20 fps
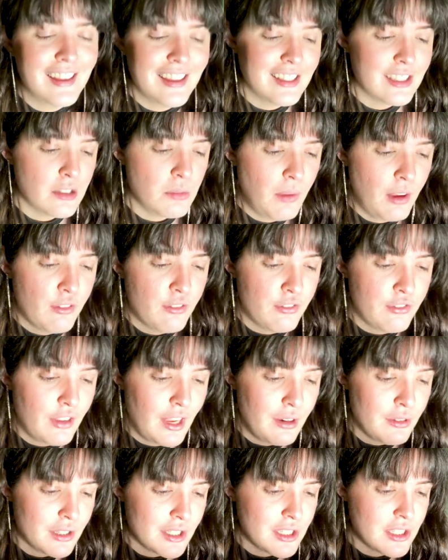It's my
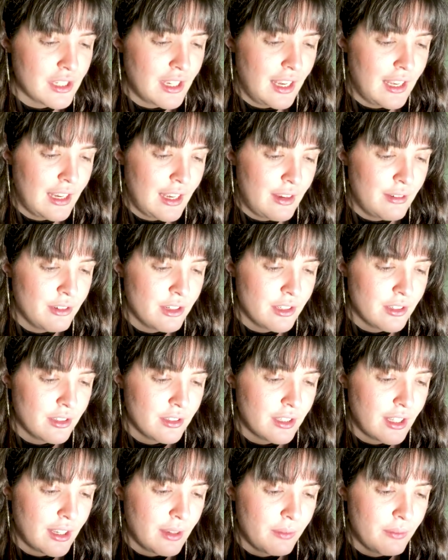favorite shade ever.
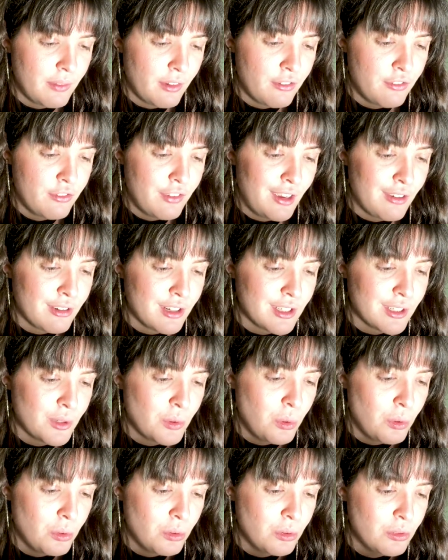Like my favorite
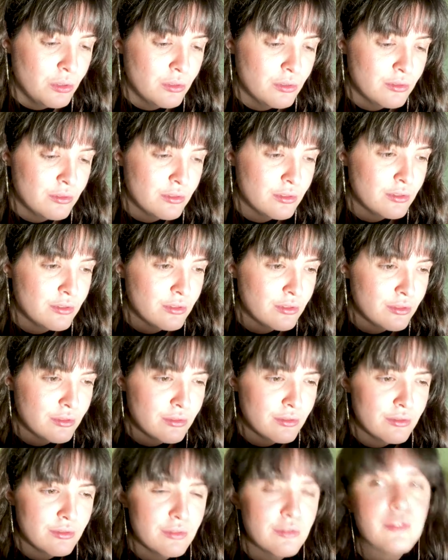cool
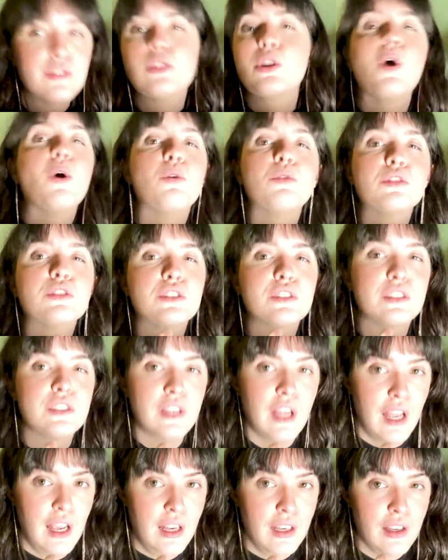tone
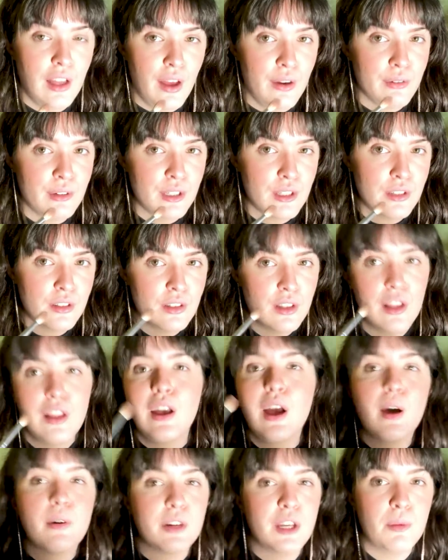shade ever.
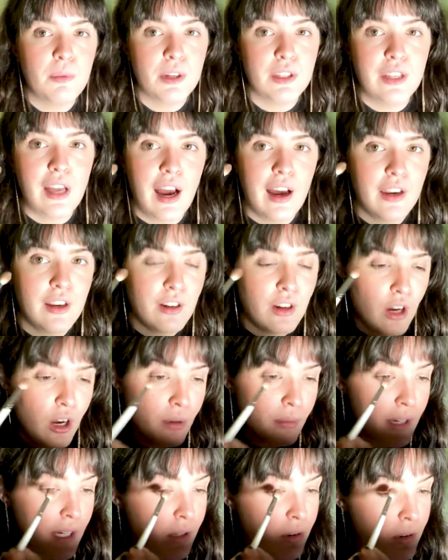I'm gonna put that on
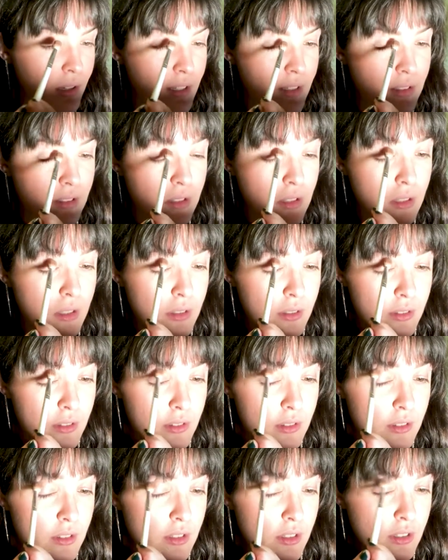my crease.
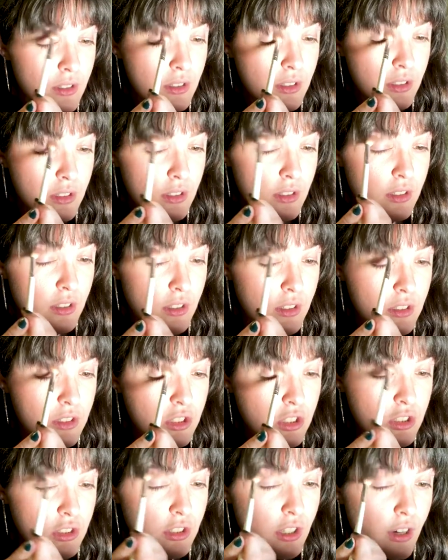
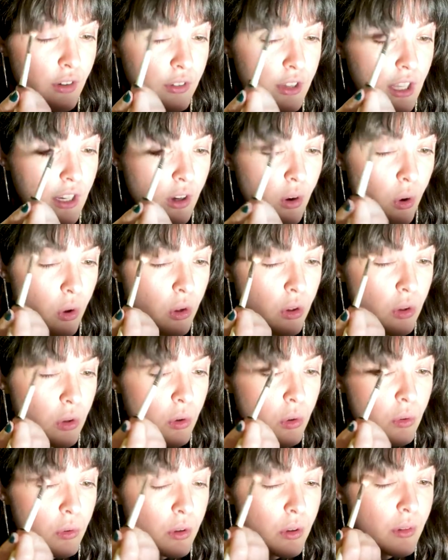Just kind of like all
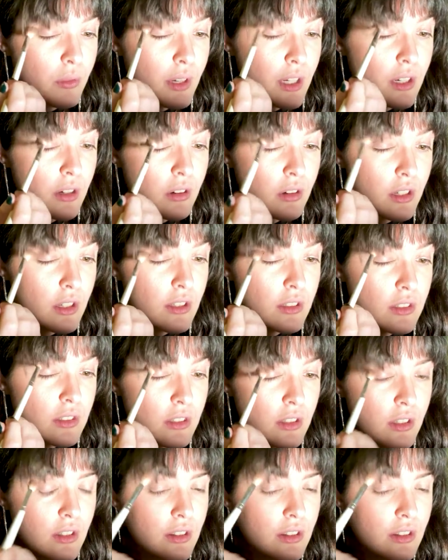over my crease.